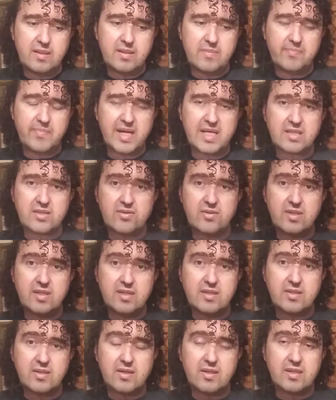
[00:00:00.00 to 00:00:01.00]
past
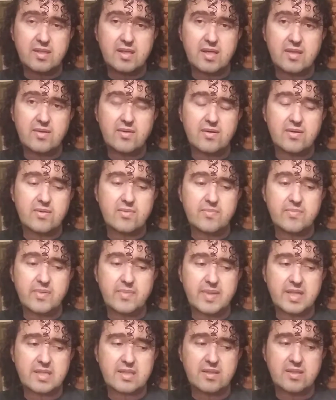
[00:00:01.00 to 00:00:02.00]
continuous, I think. No, the
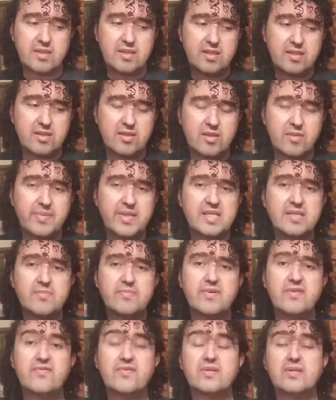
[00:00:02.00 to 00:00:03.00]
past continuous, the present
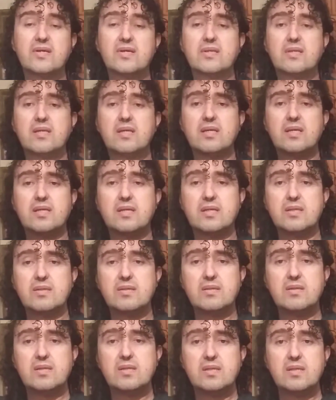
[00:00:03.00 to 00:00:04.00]
perfect, I think.
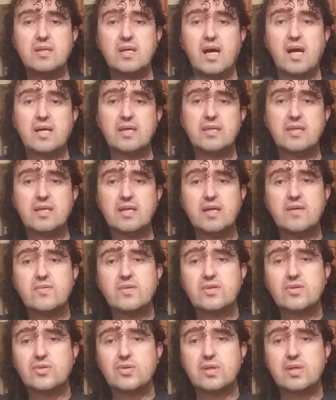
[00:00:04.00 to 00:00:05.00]
I'm
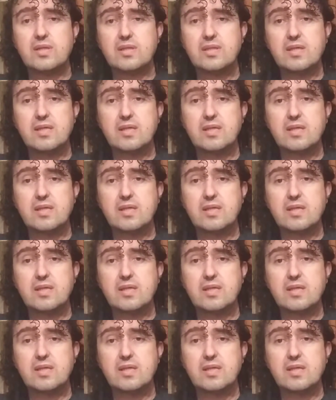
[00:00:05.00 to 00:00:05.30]
not sure.